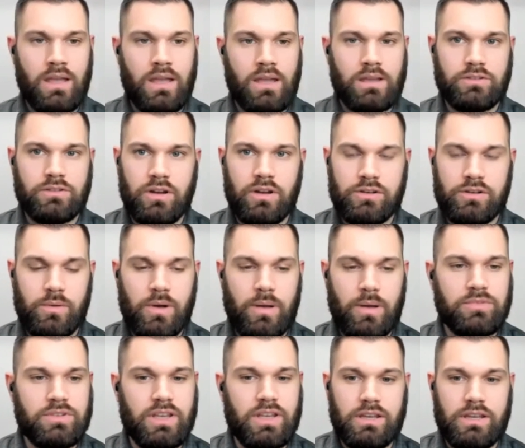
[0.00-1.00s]
So on your
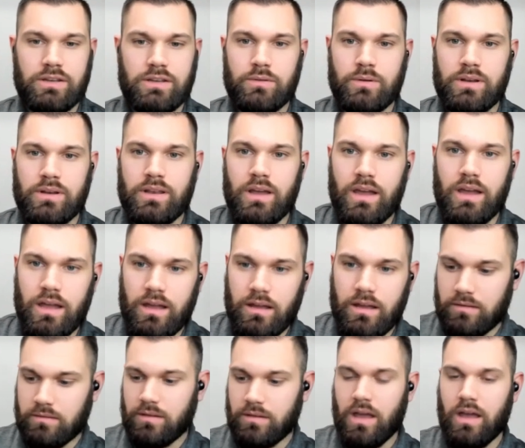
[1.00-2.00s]
website, you had
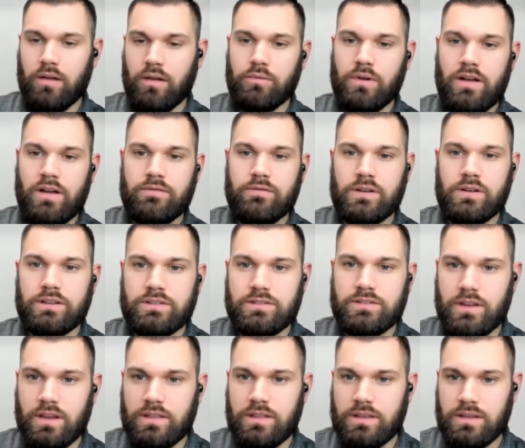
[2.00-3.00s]

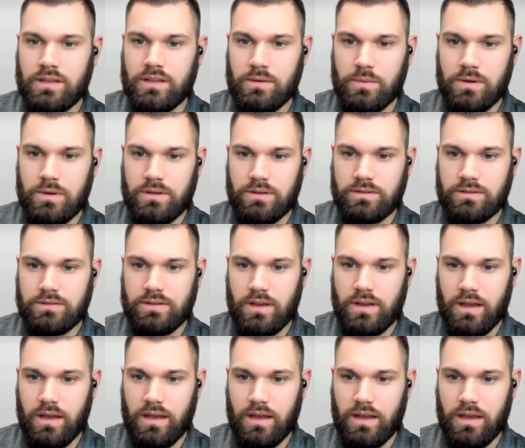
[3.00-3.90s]
referenced, I think it was